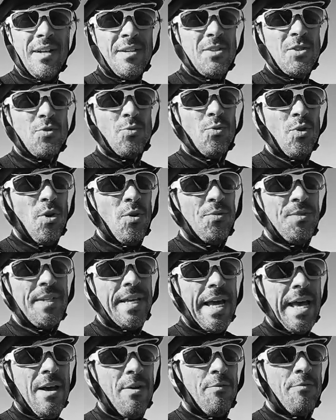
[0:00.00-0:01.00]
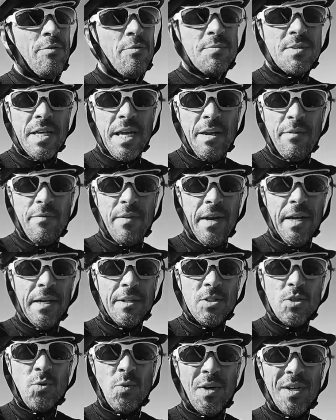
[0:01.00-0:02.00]
I just rode down from Santa Fe, and I
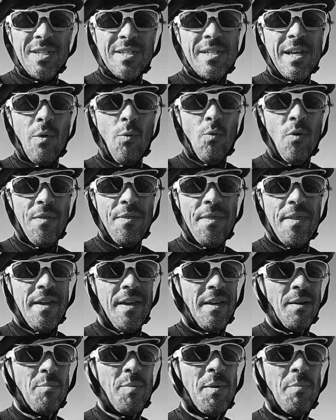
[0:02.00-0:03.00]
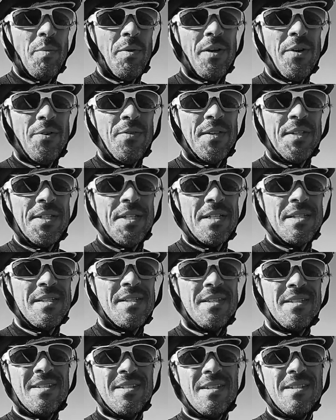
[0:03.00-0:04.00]
just wanted to say one thing. People hear the
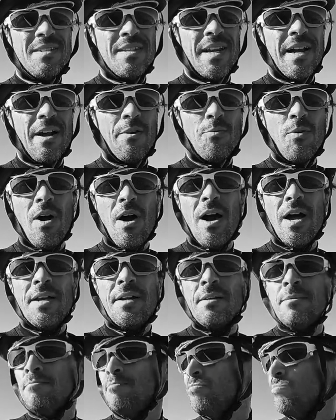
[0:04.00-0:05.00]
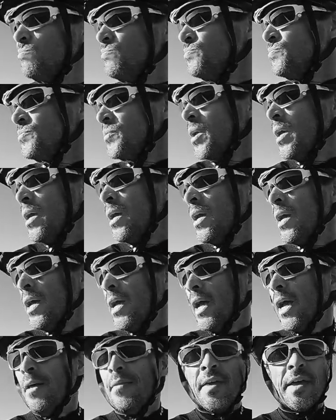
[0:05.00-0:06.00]
distances that I ride,
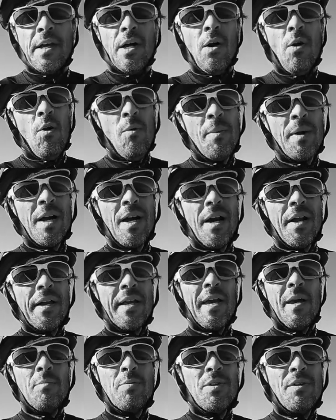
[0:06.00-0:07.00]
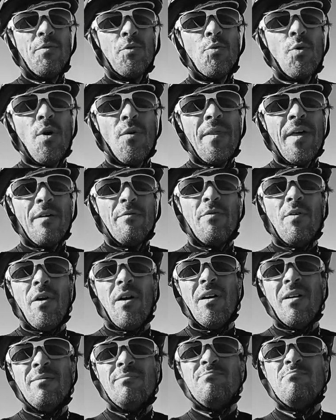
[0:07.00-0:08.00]
and they go, oh my god, I can't believe you rode that
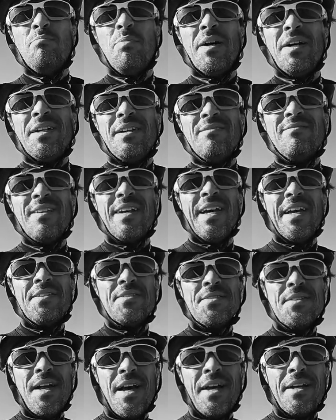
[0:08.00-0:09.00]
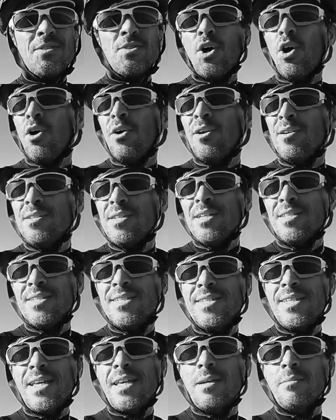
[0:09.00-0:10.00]
far. But it's not as hard as it
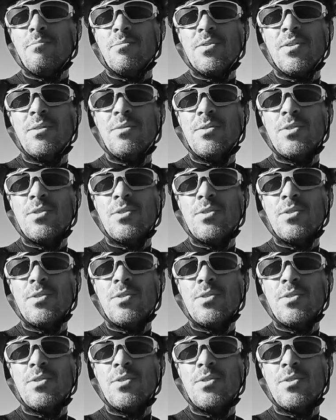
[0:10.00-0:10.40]
seems.